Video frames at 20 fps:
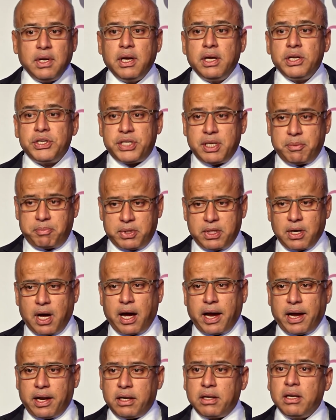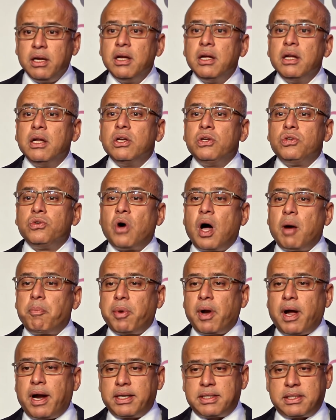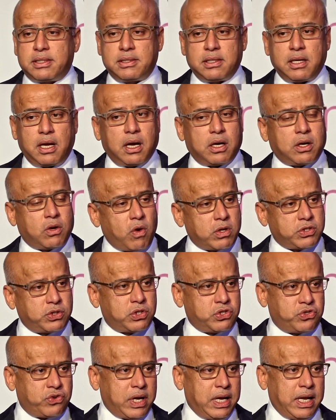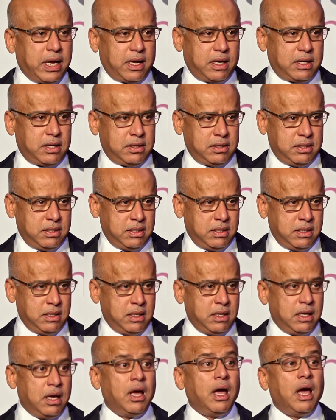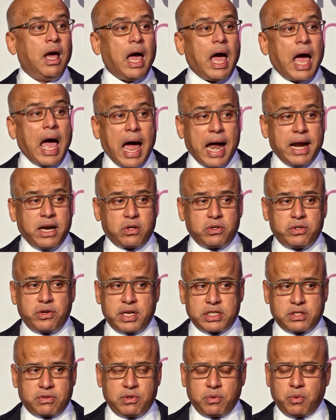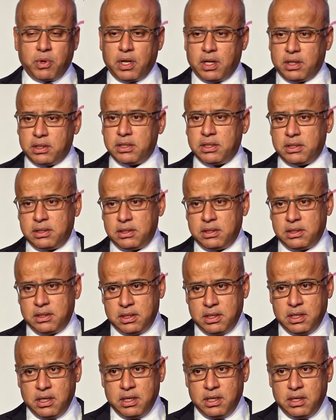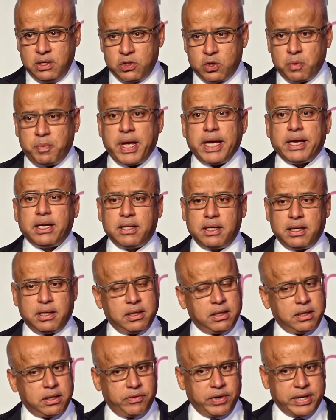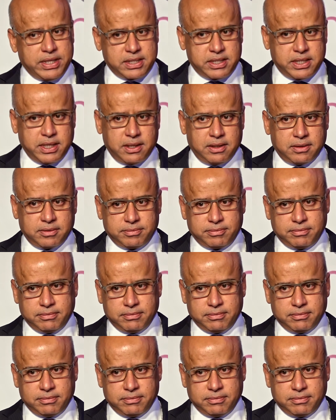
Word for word: Ship the iron to our plants across Australia and to the rest of the world to make green steel.